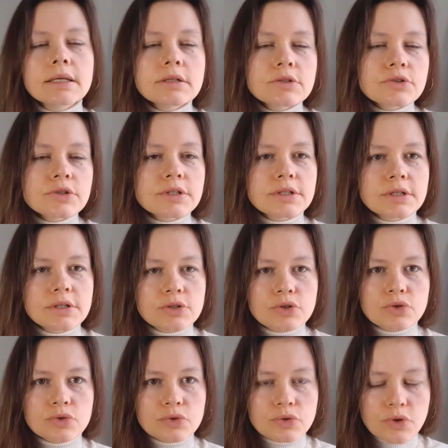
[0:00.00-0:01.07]
interesting
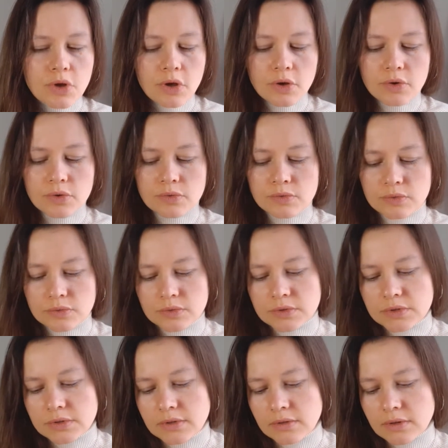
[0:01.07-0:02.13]
to
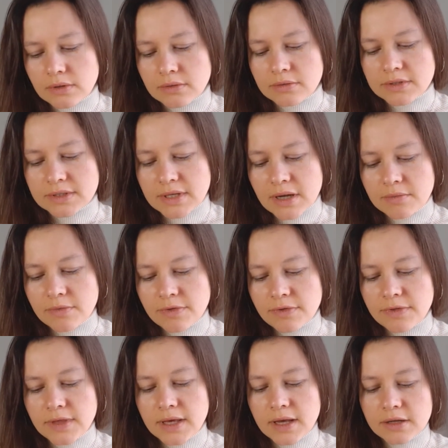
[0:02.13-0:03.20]
note uh, some
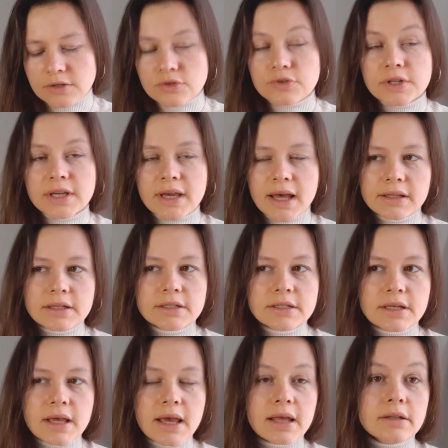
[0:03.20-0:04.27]

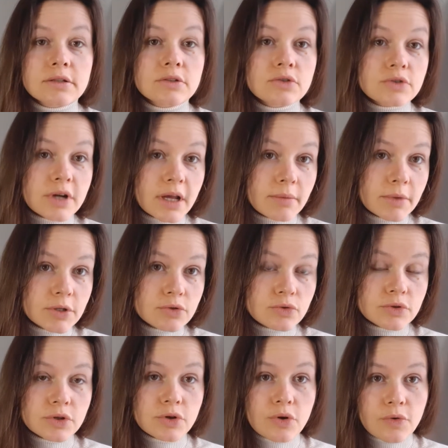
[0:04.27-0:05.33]
theatricality and
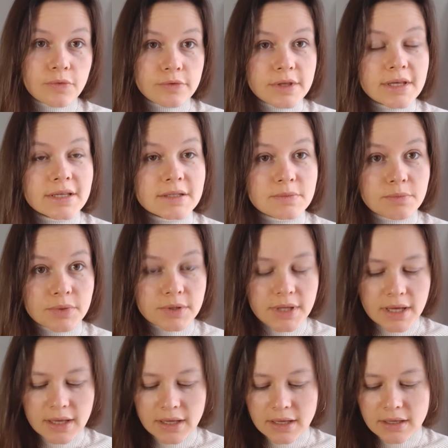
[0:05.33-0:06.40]
dramaturgy of this
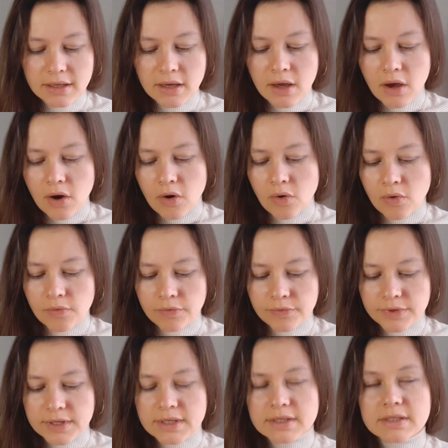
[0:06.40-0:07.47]
play,
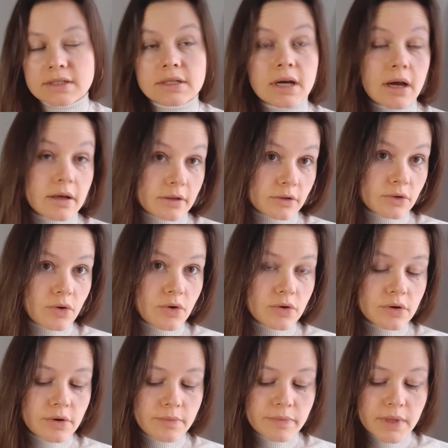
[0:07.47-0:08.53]
of this dialogue.